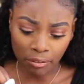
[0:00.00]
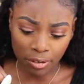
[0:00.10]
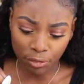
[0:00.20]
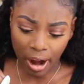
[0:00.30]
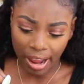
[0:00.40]

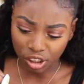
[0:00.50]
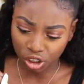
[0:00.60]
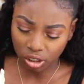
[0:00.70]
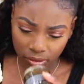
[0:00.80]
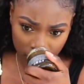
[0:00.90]
very
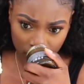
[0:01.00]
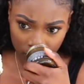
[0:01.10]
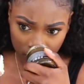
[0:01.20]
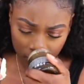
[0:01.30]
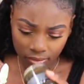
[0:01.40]
fresh.
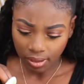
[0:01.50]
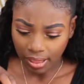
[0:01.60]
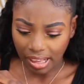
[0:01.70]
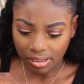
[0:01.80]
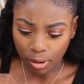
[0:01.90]

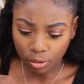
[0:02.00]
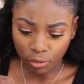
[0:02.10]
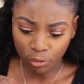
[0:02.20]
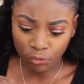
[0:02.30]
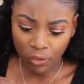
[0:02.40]
That
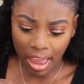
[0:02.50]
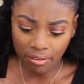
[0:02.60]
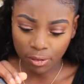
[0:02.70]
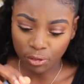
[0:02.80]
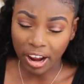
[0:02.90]
smells
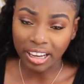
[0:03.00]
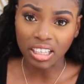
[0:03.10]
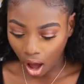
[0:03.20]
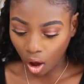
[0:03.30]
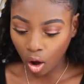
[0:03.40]
very
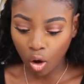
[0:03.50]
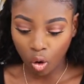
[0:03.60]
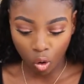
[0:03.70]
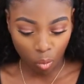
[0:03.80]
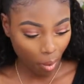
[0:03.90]
fresh.
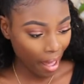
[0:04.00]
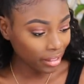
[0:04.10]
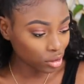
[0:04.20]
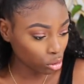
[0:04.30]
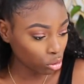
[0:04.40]
Oh,
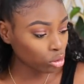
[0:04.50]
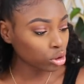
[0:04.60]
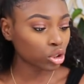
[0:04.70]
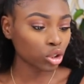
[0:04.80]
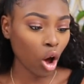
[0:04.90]

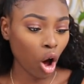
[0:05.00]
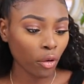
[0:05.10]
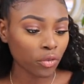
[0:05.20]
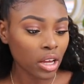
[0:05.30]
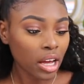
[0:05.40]
petal
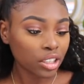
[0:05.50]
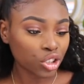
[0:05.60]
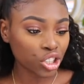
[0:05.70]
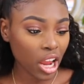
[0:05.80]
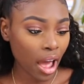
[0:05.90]
soft
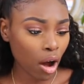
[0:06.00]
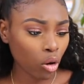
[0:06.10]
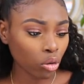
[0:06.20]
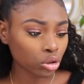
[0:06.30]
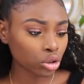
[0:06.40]

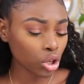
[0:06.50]
gel